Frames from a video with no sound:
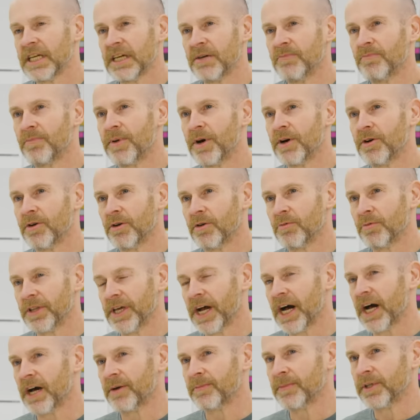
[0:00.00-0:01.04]
taking power with
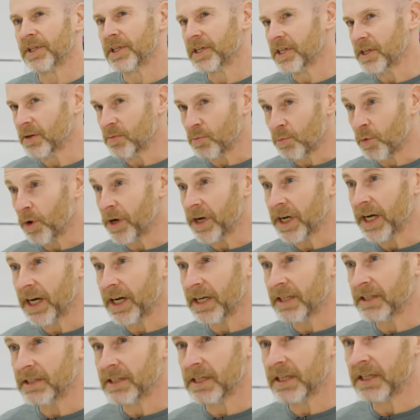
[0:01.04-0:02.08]
the Armalite in one
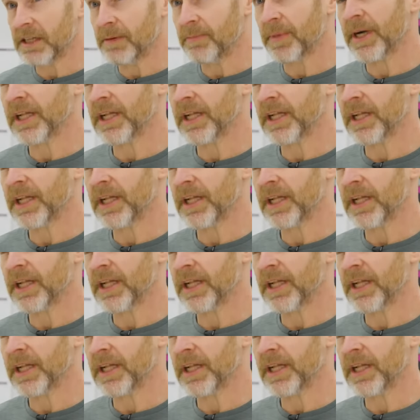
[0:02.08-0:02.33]
hand and the